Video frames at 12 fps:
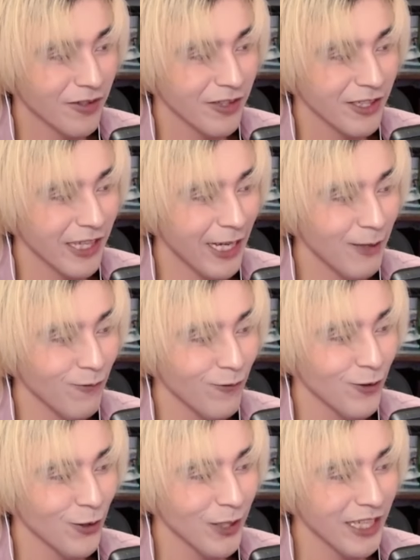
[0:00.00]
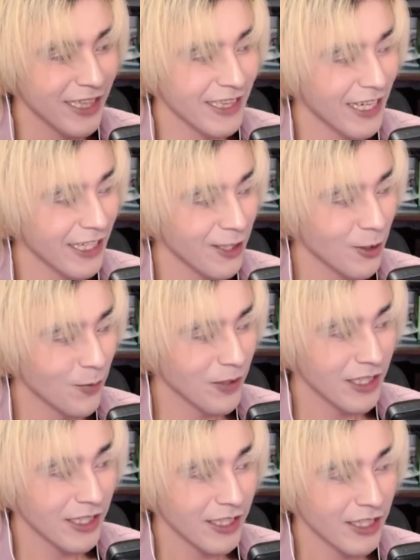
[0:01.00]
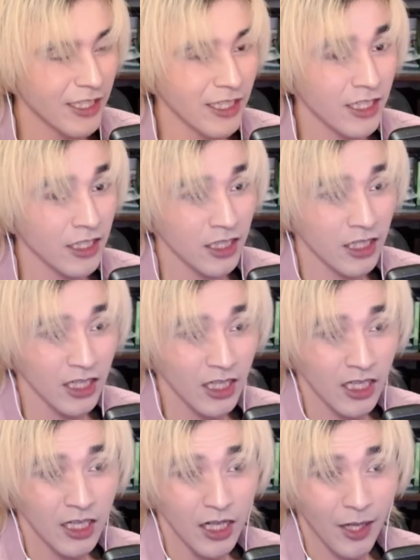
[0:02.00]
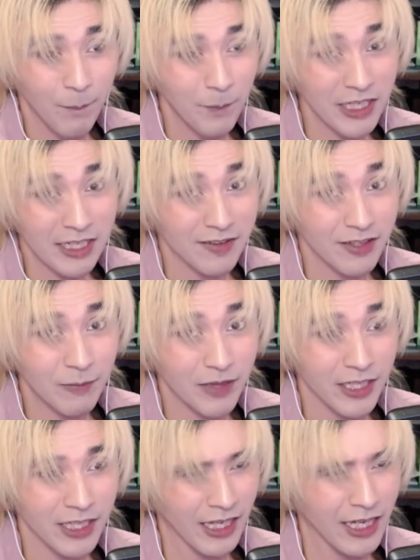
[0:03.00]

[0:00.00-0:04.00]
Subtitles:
her. I feel like that could be meaning something.